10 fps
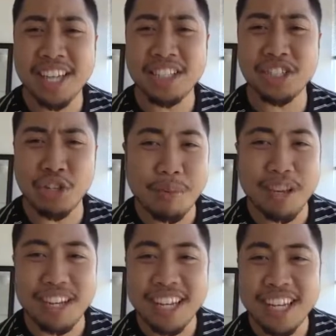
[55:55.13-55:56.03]
It's
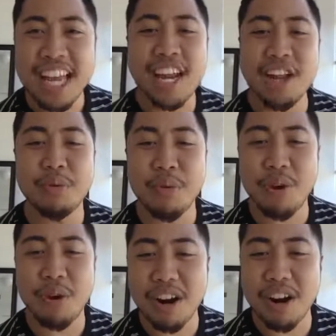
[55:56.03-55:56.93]
stupid. It
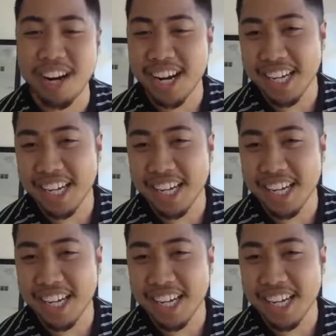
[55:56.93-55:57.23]
doesn't work.